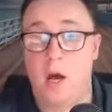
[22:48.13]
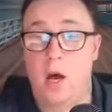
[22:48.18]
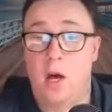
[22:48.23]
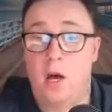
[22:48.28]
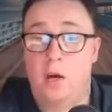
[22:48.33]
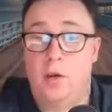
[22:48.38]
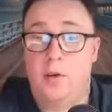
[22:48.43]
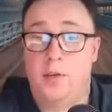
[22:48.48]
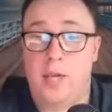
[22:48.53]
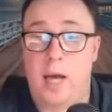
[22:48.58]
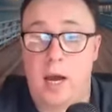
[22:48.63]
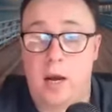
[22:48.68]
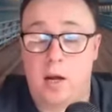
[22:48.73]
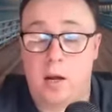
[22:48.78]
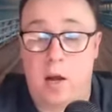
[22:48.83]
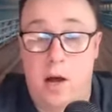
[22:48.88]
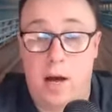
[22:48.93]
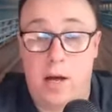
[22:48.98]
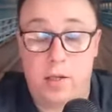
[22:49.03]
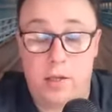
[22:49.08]
You say to
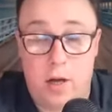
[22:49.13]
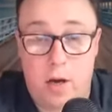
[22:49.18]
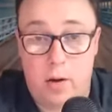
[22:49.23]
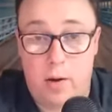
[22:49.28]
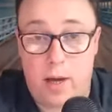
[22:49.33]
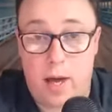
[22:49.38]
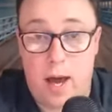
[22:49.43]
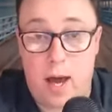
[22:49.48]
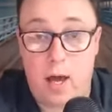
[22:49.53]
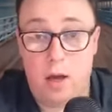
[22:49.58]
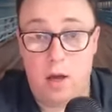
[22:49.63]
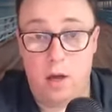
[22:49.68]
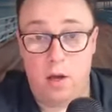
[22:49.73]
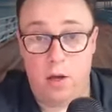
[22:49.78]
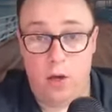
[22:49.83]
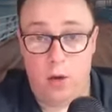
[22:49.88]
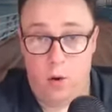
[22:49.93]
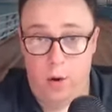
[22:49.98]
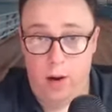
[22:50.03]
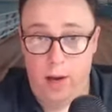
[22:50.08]
clients, okay,
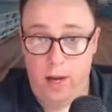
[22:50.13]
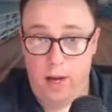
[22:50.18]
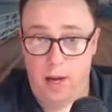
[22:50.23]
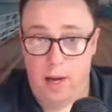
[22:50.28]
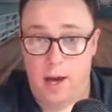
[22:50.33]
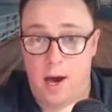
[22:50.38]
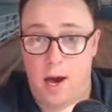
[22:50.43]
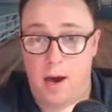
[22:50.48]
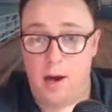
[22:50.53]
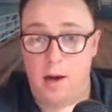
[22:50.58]
you're here